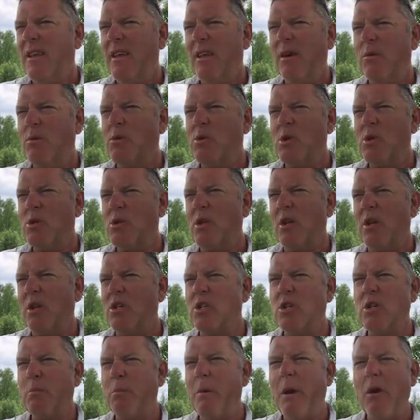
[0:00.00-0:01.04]
it was just an
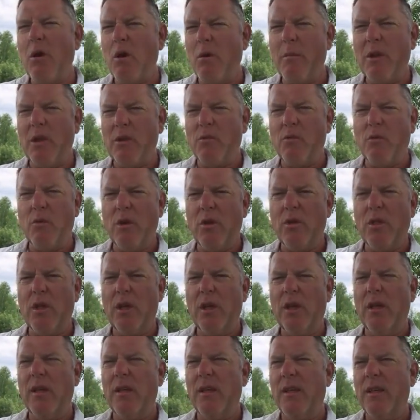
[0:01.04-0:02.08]
experiment,
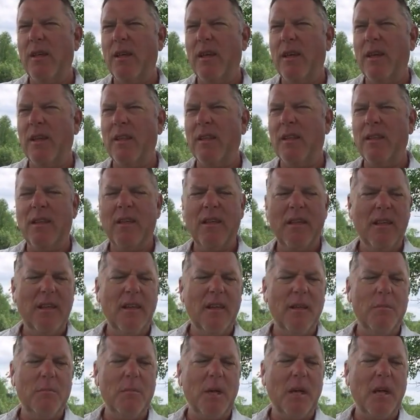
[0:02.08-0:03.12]
really, and
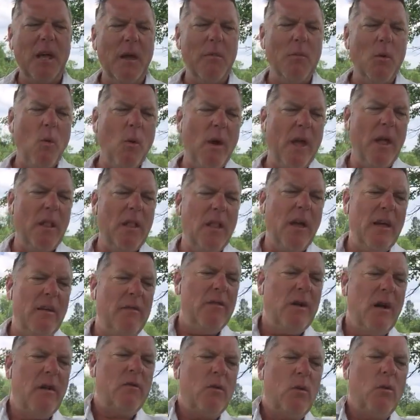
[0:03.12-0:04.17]
it became a way of
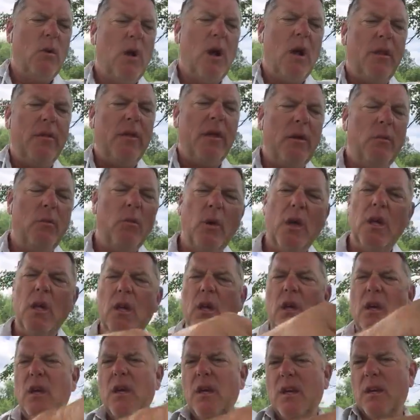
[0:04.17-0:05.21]
life after a while. And then
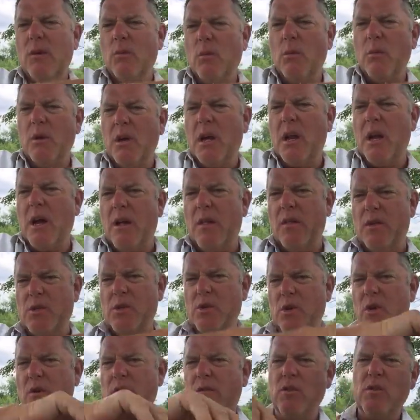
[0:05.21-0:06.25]
we, when we got out of the
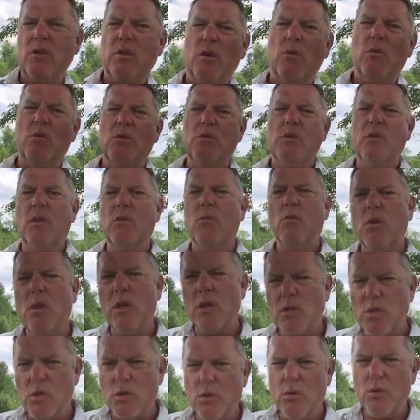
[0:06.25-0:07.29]
service, it was well,
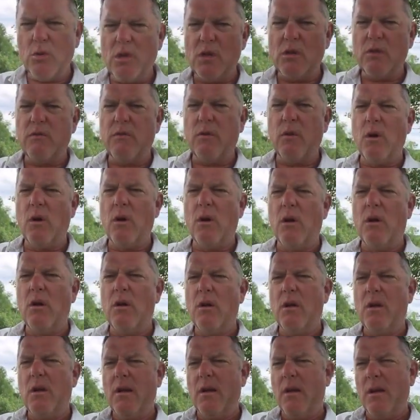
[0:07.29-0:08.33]
let's do this for a,
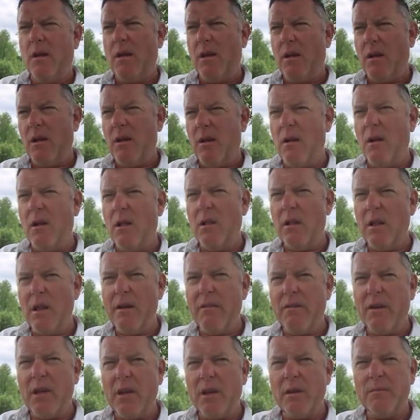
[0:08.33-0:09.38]
a
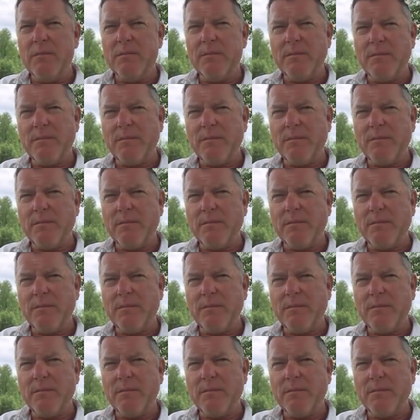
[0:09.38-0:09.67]
living.